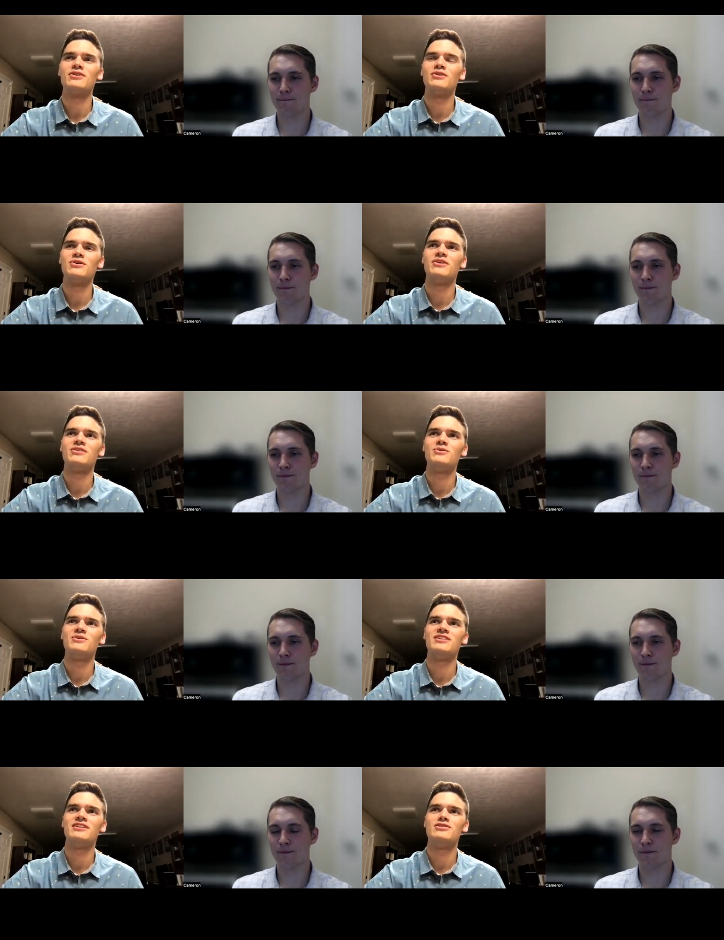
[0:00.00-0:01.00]
Speaker 1: you you
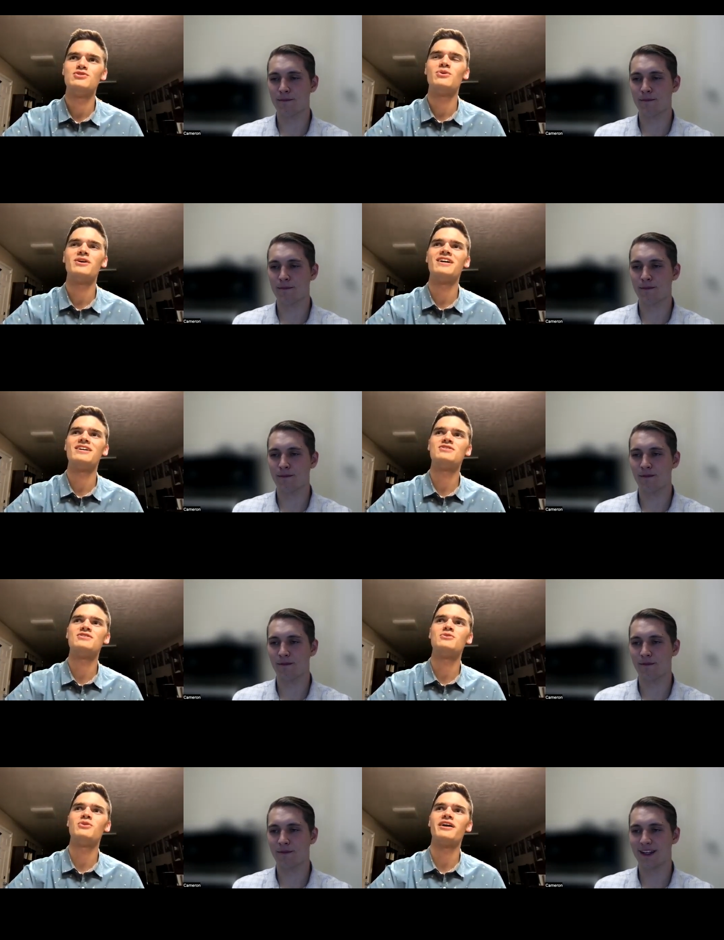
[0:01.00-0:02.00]
would enjoy as
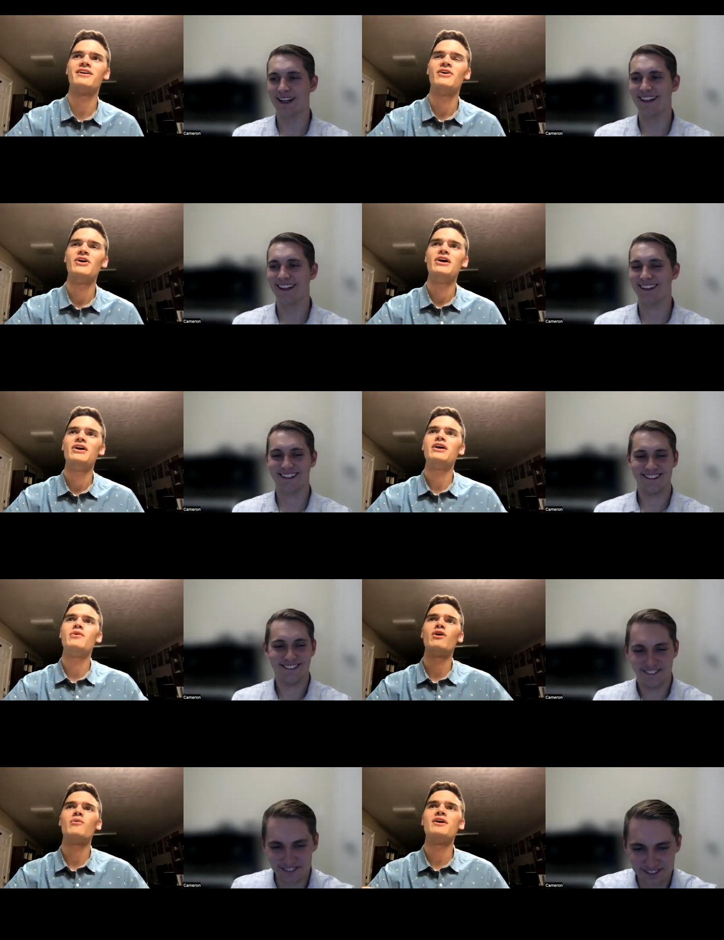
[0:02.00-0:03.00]
to like, in
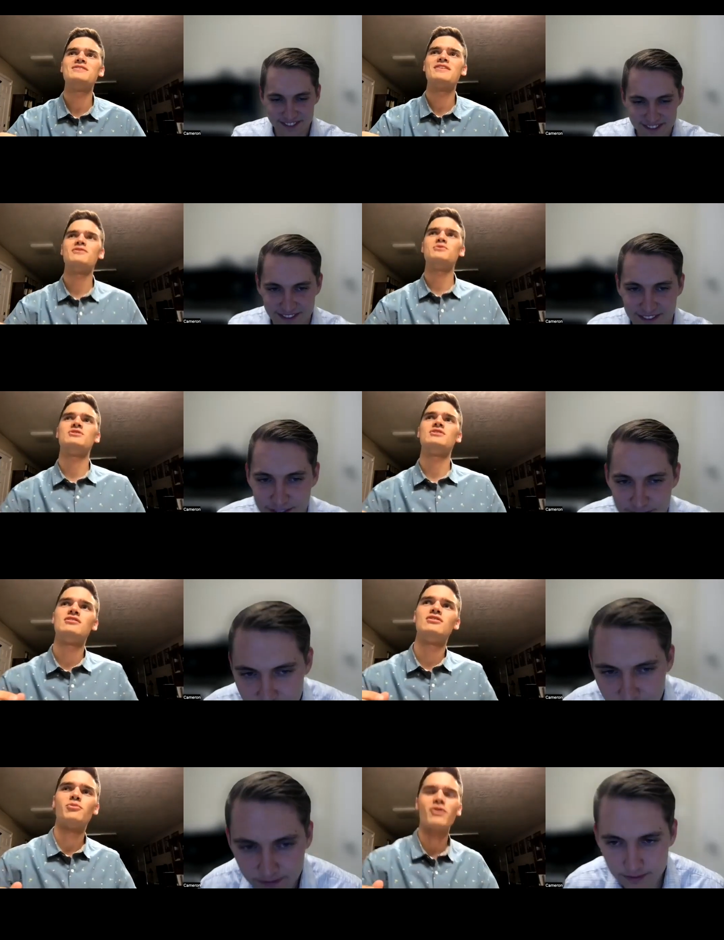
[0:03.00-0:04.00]
what ways have you
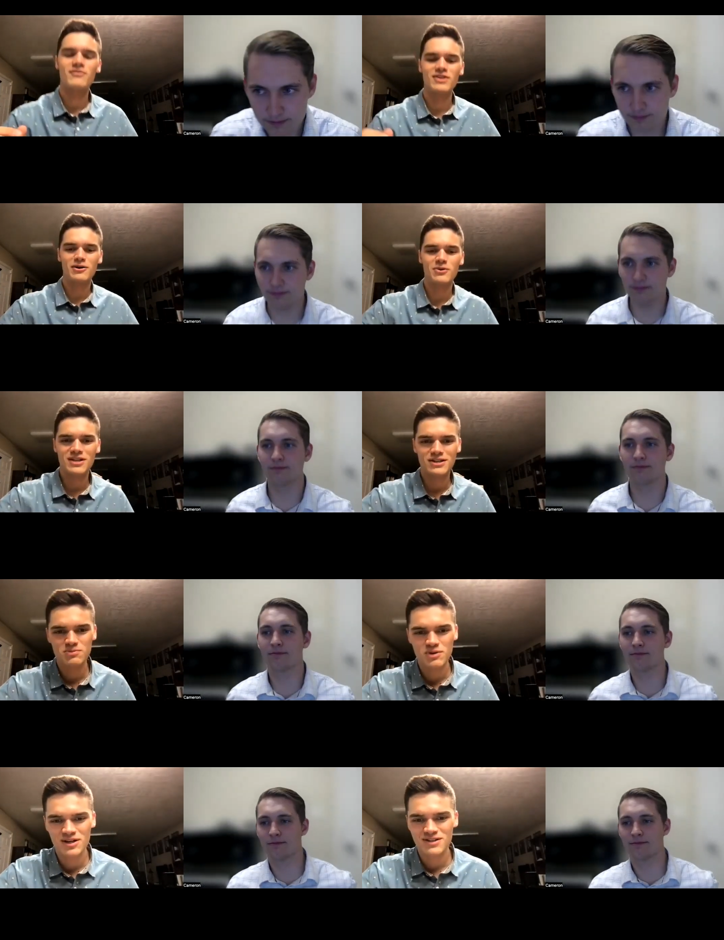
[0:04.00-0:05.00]
seen your private equity
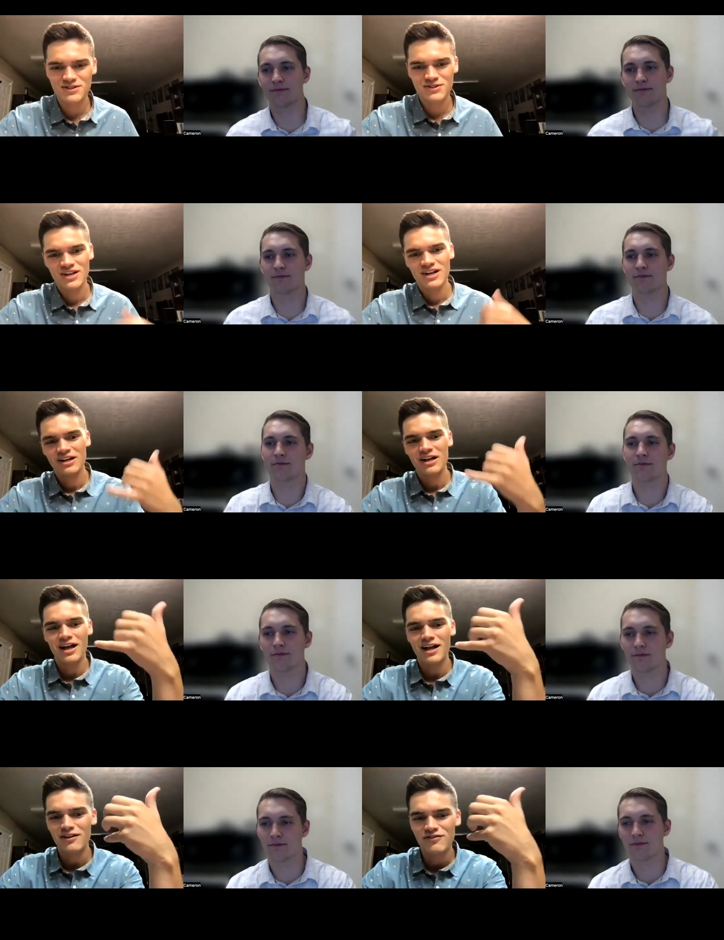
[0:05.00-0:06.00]
experience
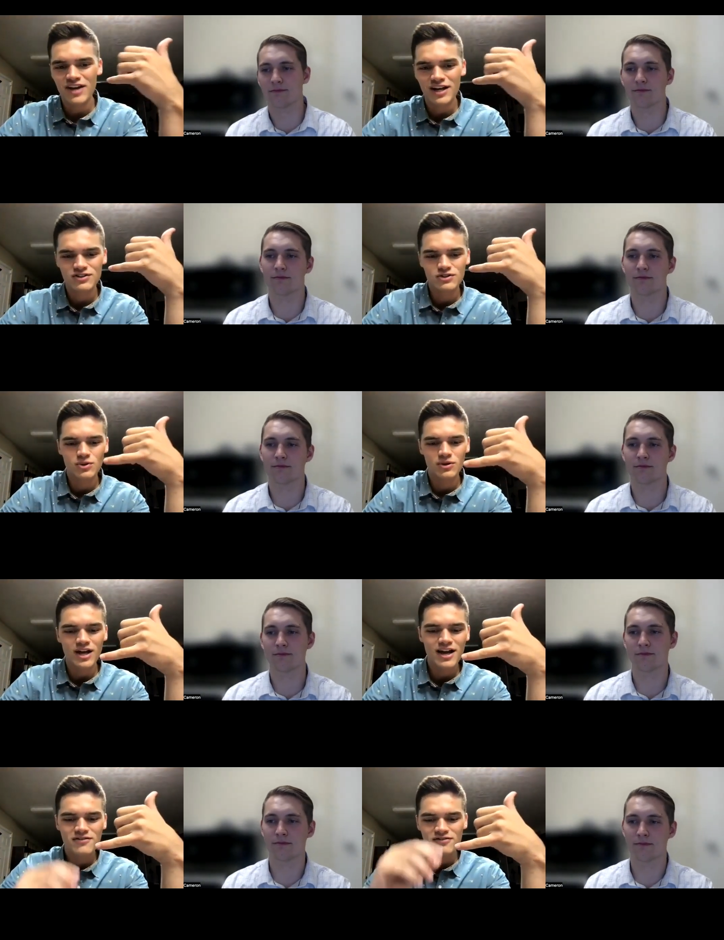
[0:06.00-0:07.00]
uh, affect your
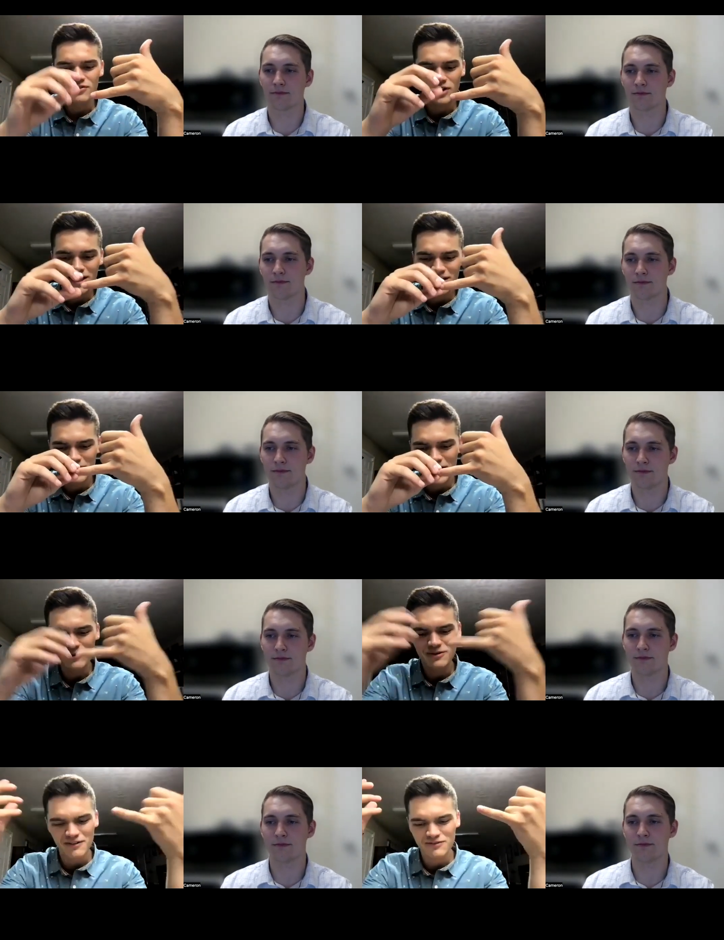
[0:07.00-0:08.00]
life? Like, I
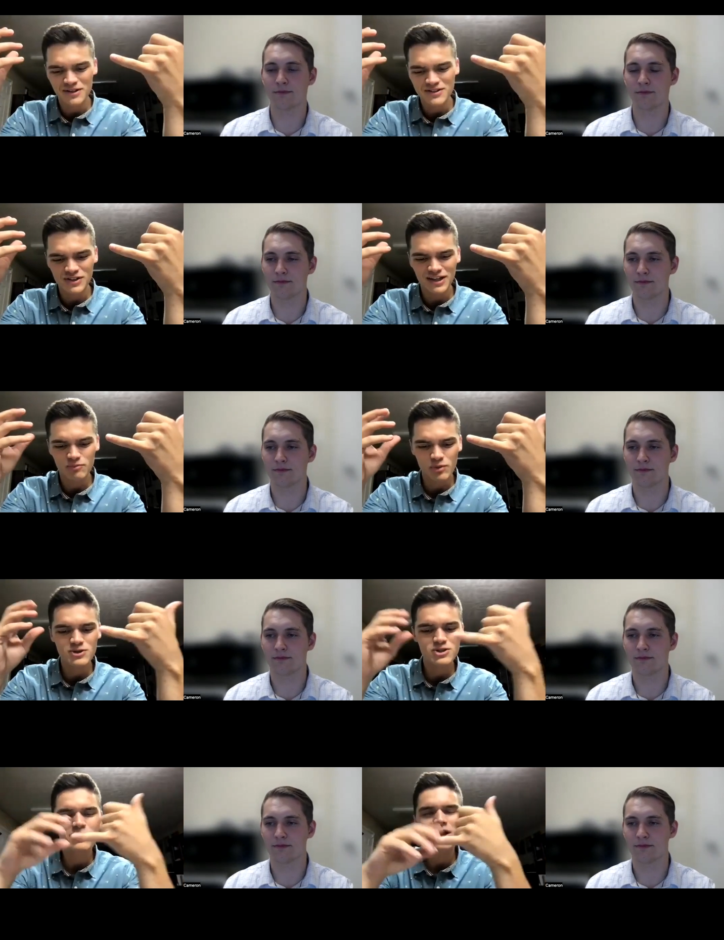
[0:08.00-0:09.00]
don't know if that's like
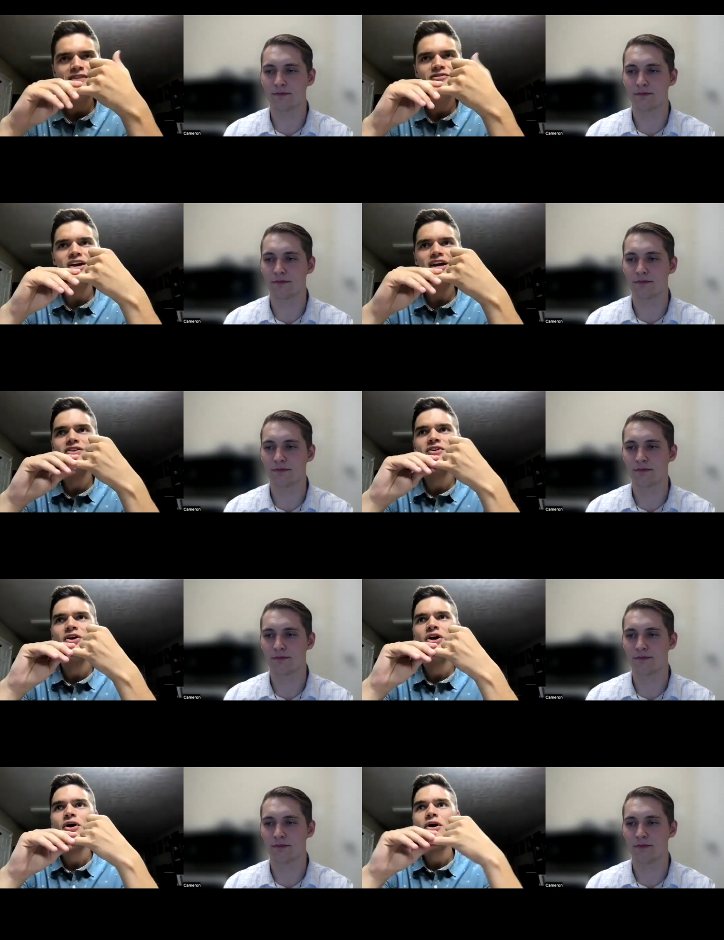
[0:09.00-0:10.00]
personal life and
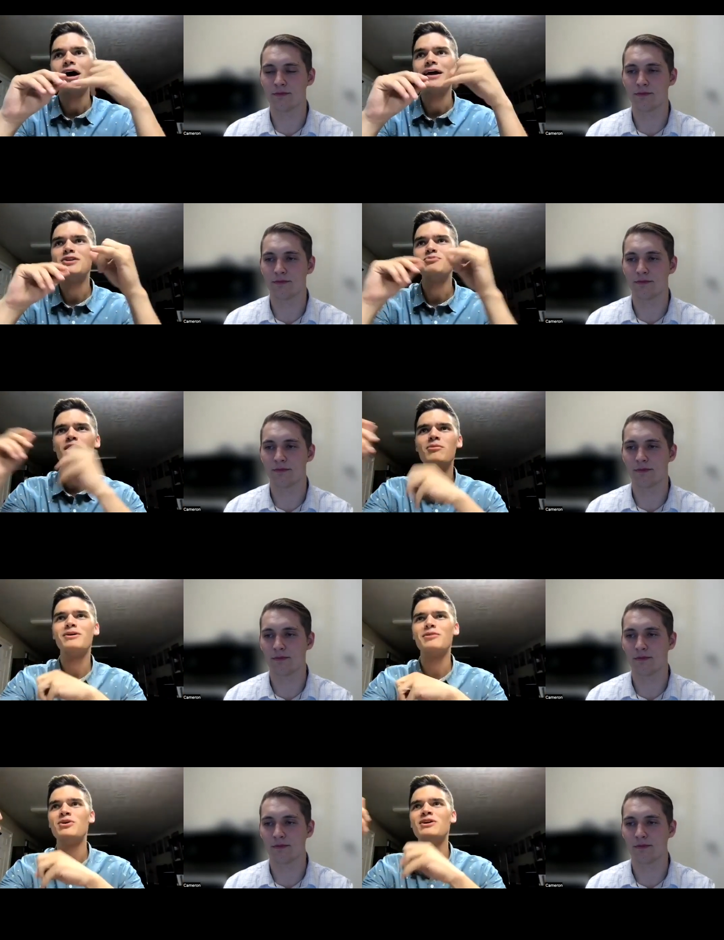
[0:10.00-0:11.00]
I guess
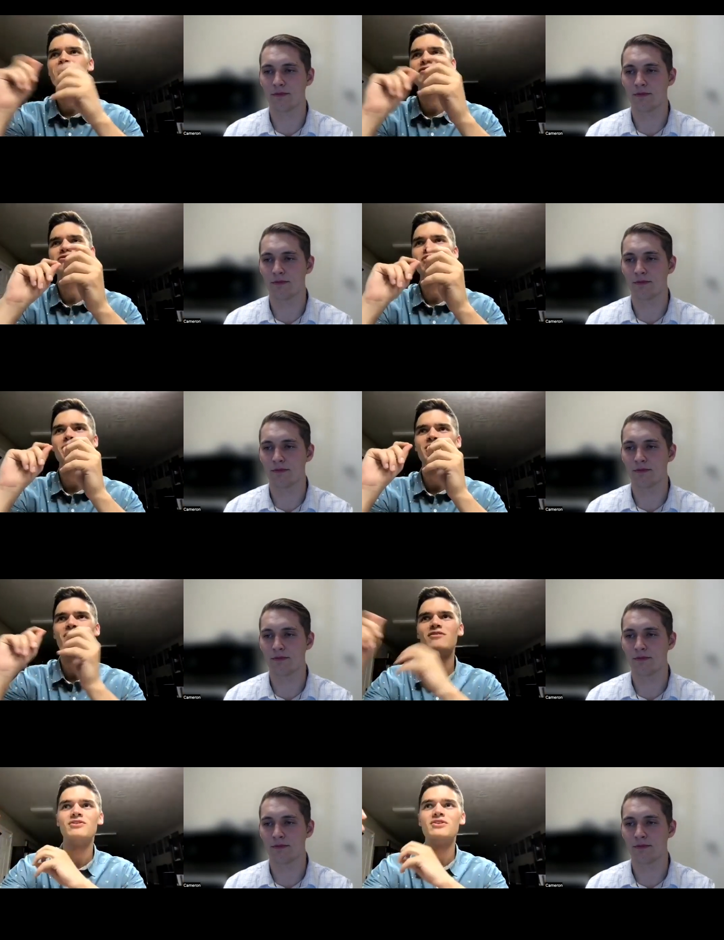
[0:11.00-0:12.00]
public opinion flipping
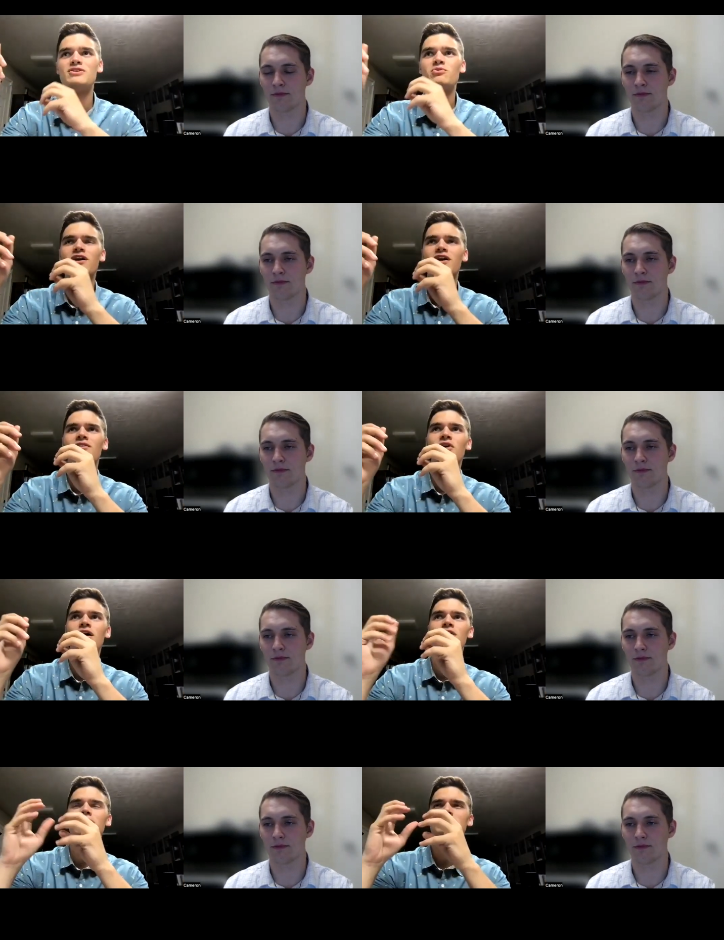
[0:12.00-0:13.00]
over this way.
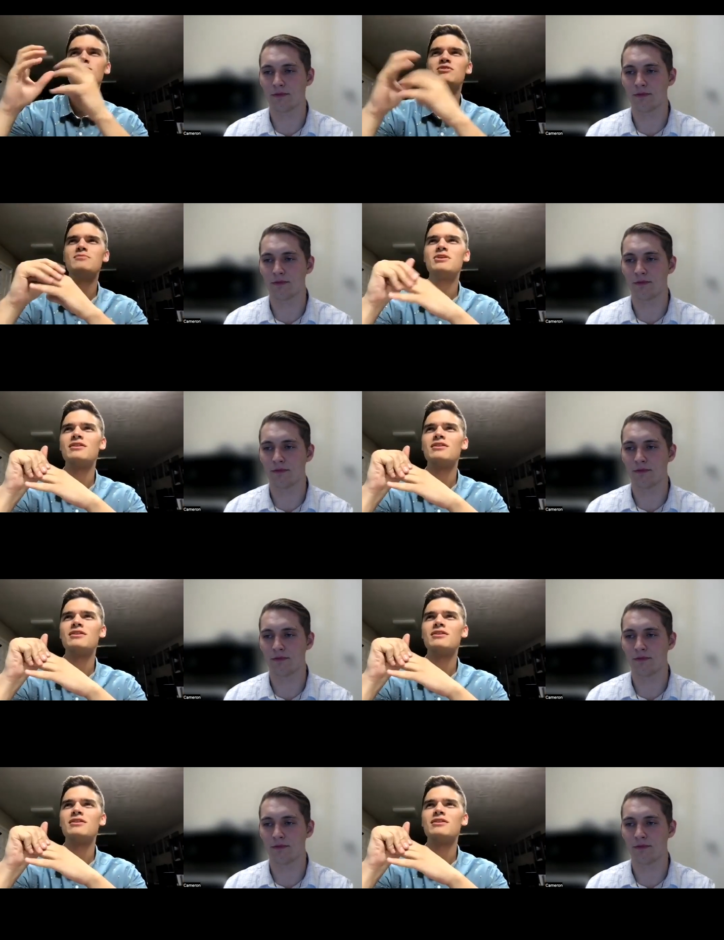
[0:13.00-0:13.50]
Like sometimes I